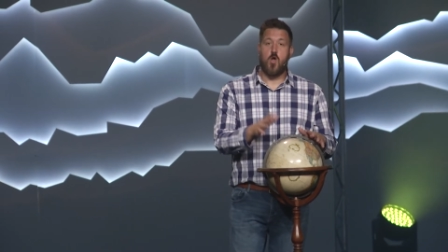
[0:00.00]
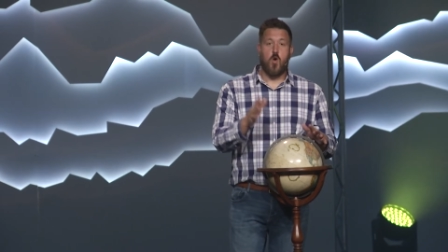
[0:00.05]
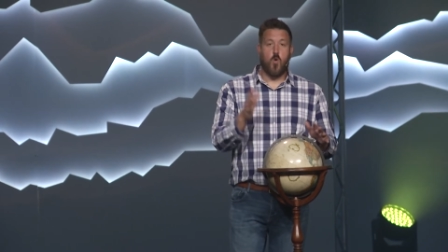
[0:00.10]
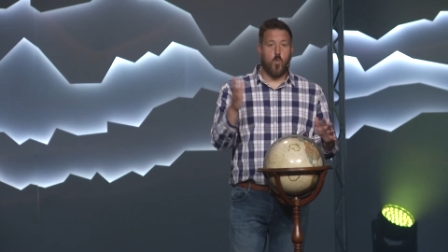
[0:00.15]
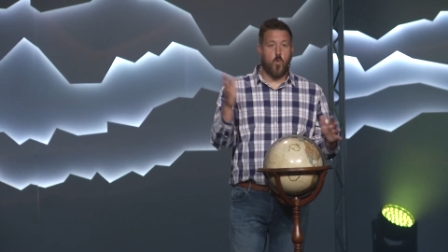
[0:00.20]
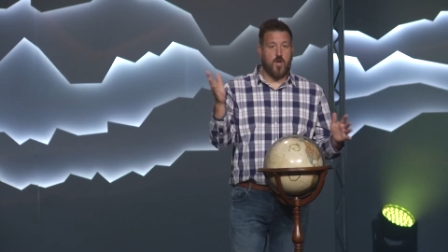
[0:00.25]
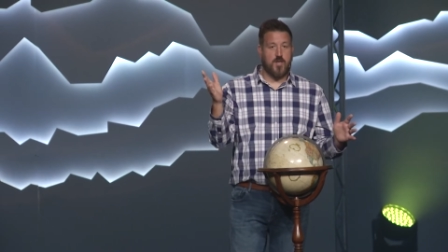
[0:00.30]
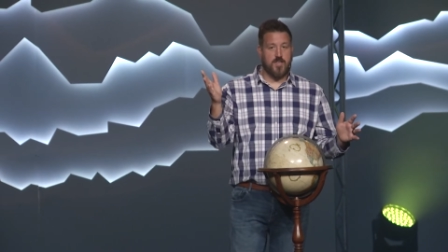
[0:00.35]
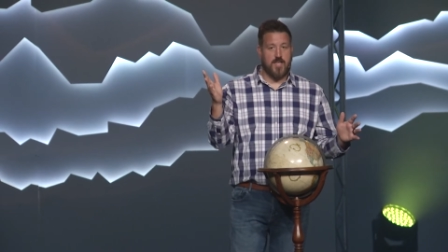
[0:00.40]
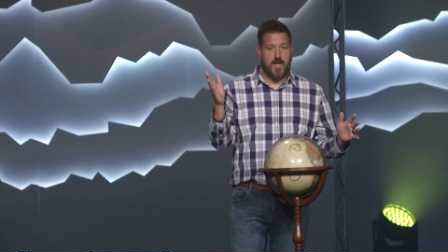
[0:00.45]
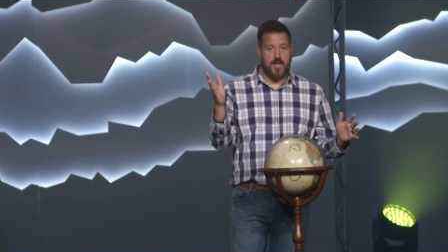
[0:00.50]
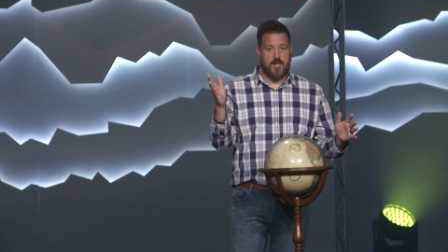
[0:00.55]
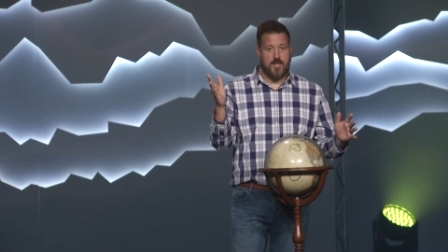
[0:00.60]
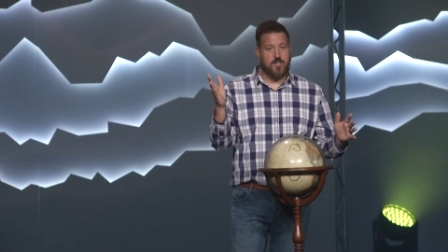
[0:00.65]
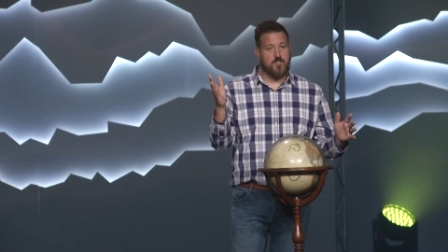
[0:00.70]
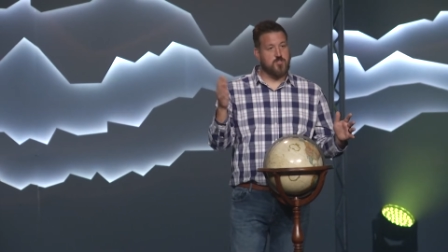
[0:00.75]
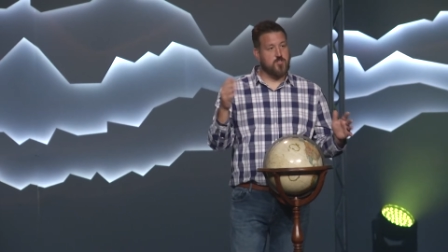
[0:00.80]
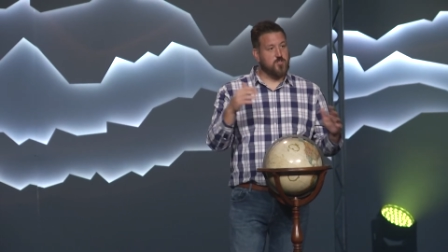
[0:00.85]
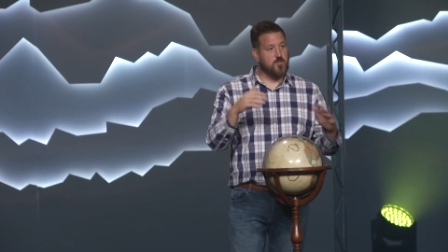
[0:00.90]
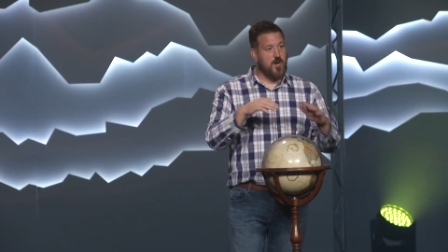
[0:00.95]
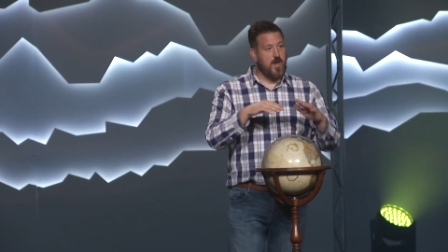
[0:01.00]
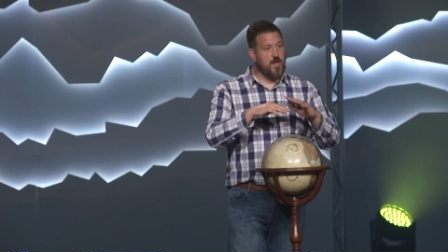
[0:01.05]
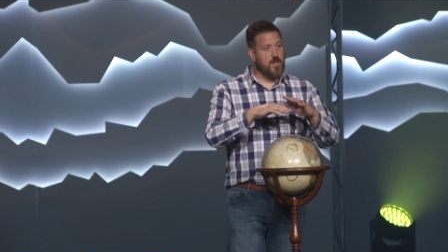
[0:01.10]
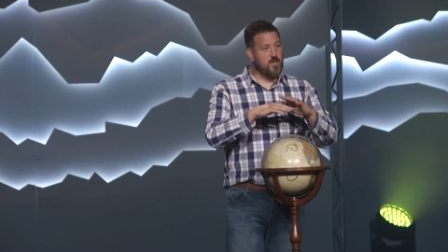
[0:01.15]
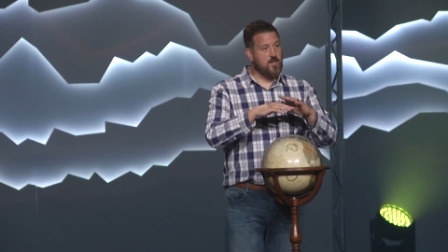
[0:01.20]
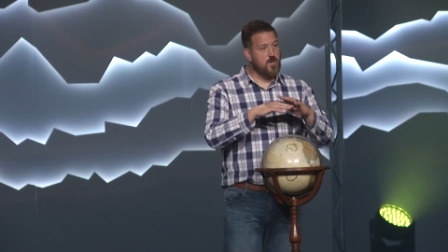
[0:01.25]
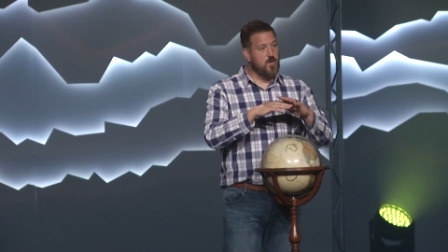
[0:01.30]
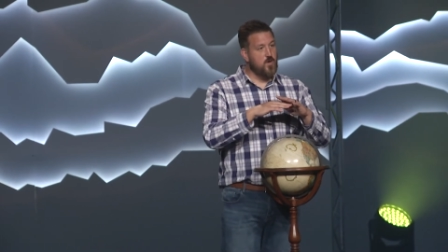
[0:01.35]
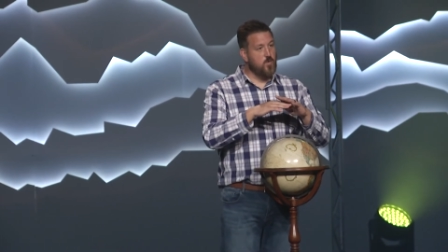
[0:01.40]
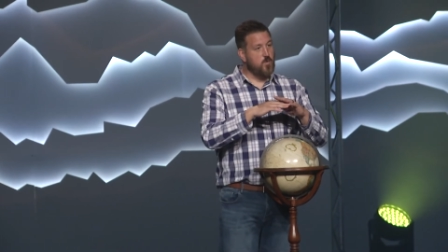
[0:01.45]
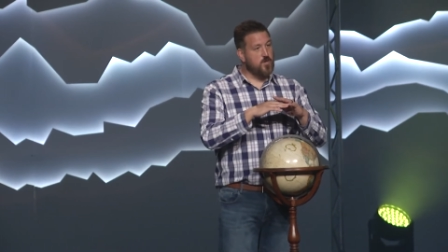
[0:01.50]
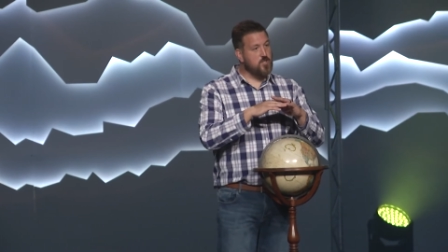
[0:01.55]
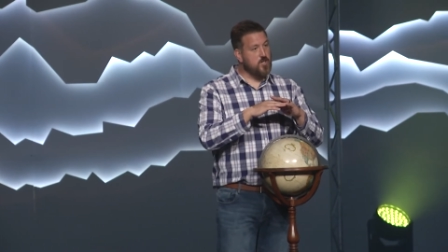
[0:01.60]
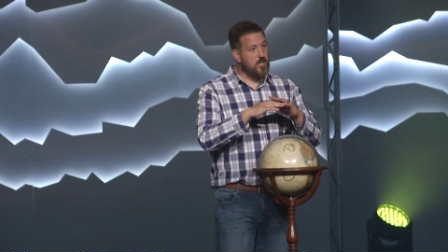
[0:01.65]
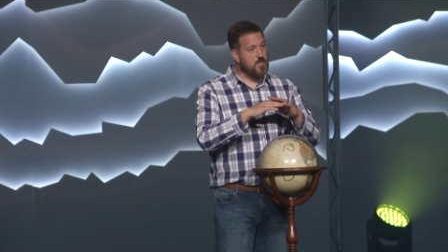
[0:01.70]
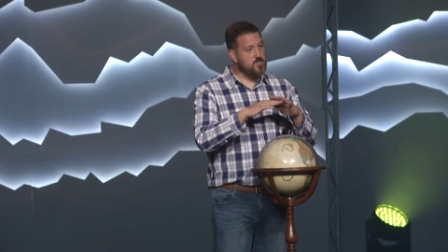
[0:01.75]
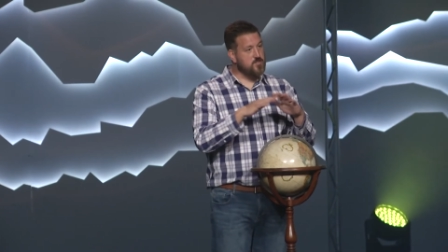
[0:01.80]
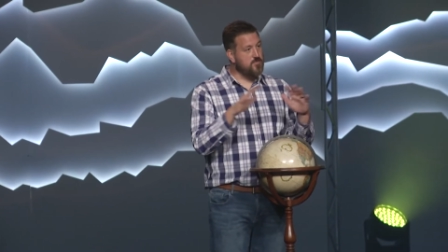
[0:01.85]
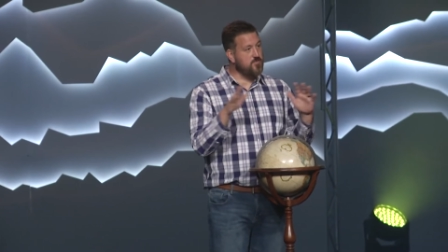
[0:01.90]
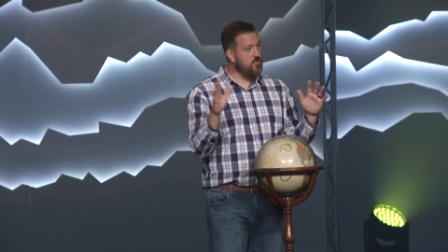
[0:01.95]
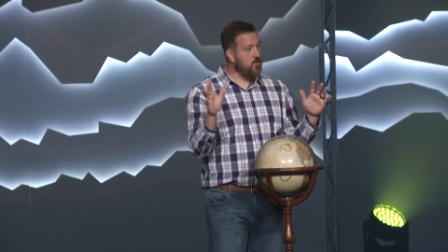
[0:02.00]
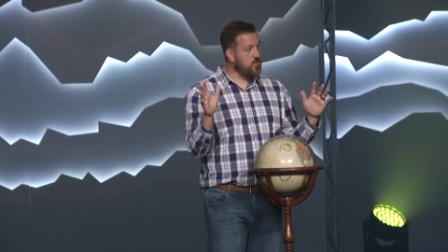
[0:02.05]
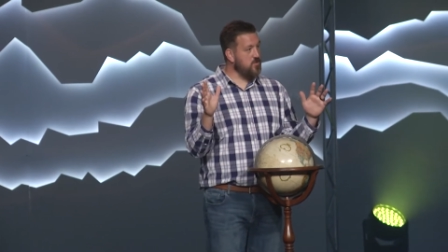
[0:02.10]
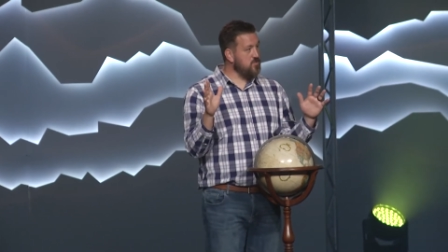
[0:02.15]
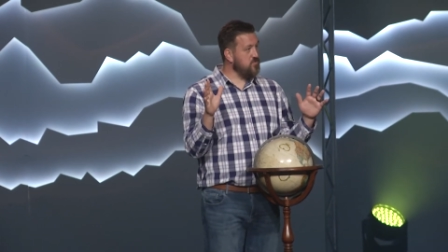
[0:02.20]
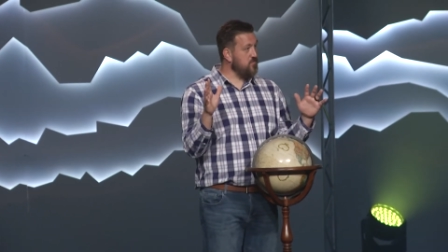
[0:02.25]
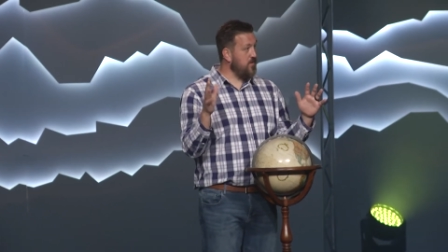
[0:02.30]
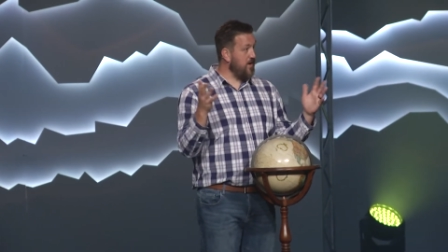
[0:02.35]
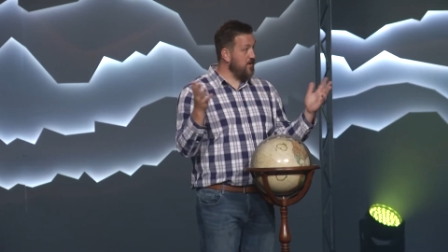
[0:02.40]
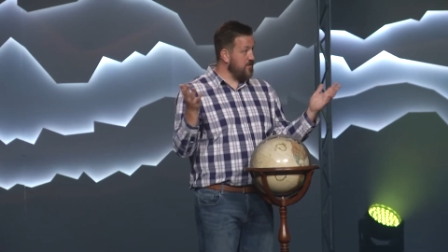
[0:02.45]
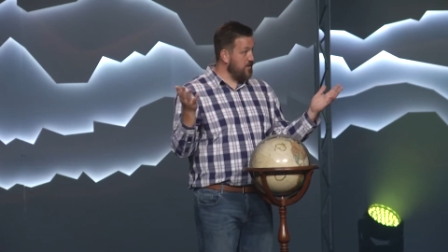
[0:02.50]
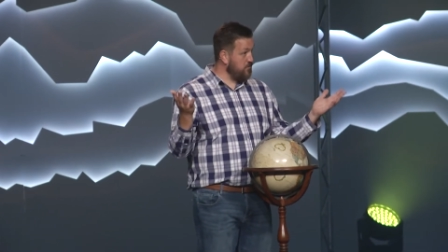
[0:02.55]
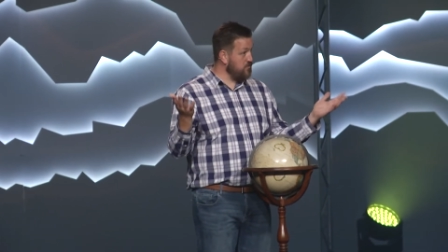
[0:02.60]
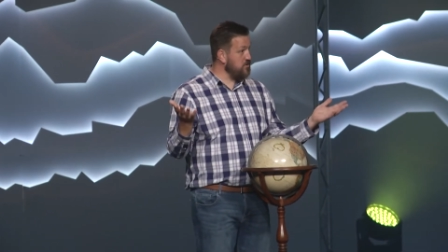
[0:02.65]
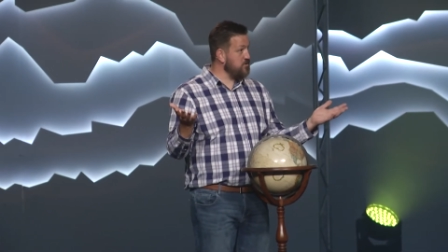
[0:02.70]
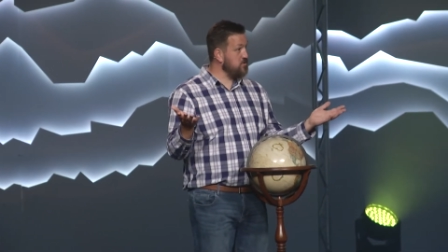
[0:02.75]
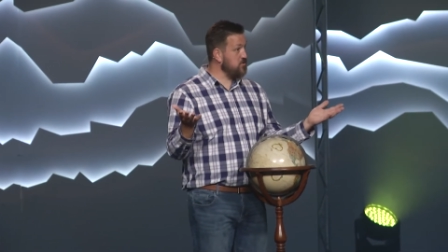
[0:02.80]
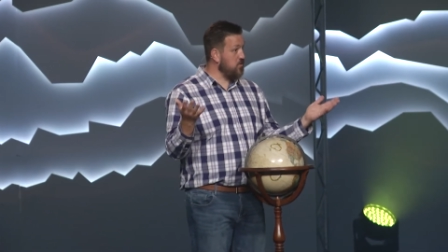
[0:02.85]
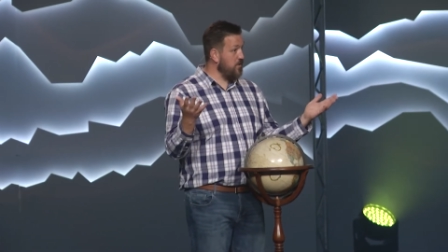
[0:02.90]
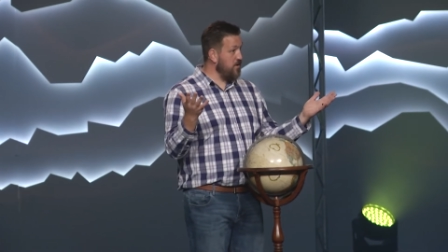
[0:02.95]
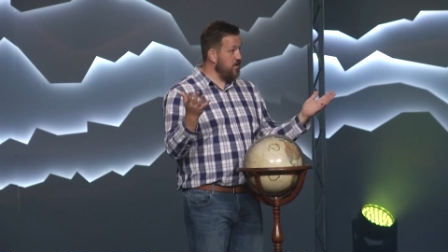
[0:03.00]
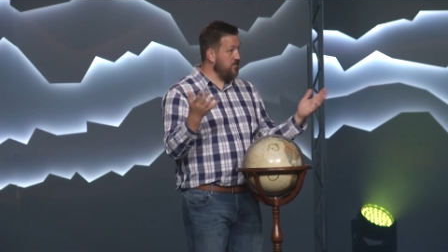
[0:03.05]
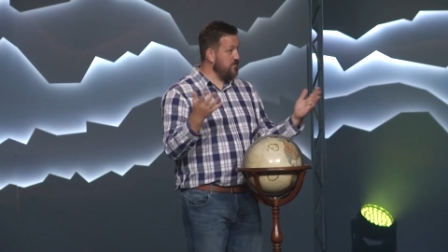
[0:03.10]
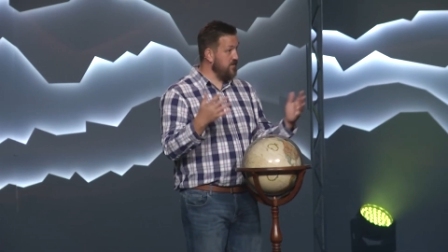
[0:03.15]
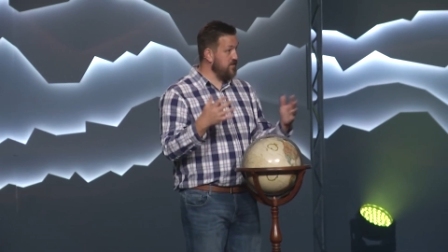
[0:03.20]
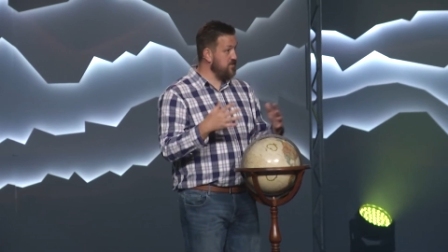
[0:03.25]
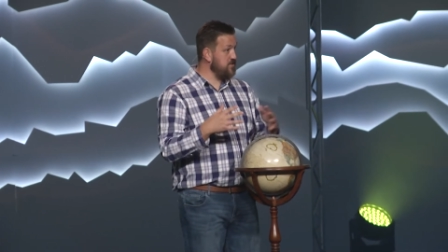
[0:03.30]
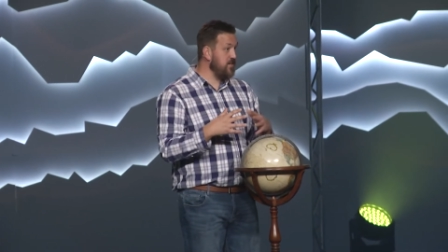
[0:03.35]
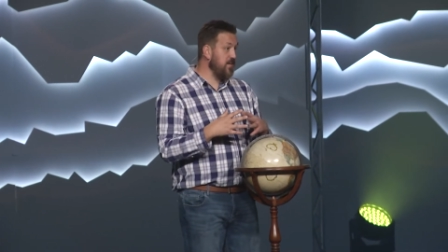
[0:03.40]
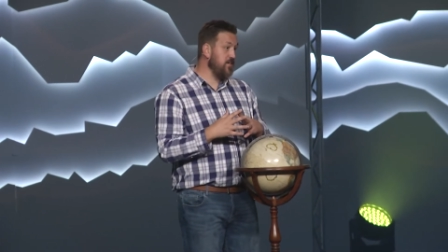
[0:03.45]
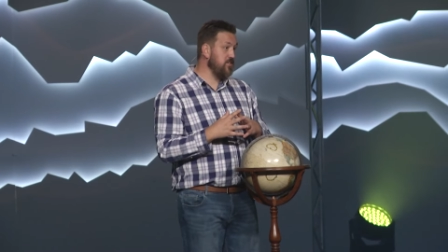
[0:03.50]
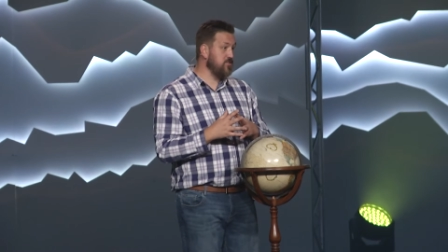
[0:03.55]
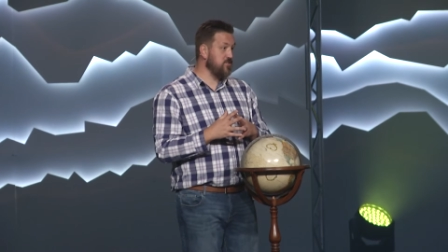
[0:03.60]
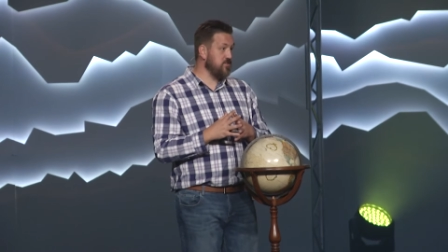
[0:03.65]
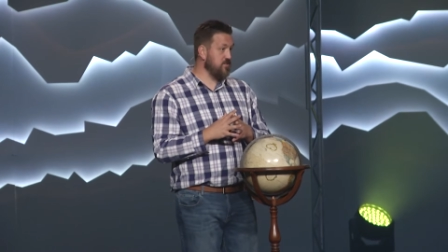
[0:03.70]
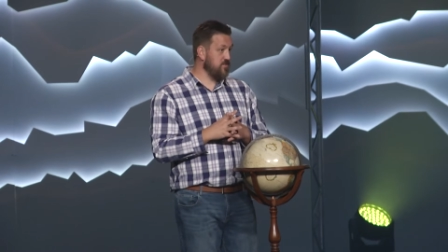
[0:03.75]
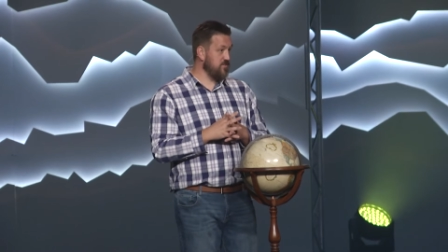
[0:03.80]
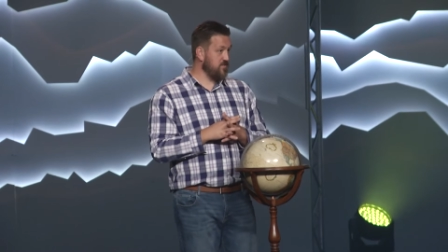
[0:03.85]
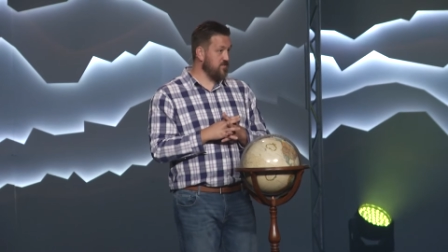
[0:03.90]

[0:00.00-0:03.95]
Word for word: one lightning strike would cause a forest fire that would destroy all vegetation.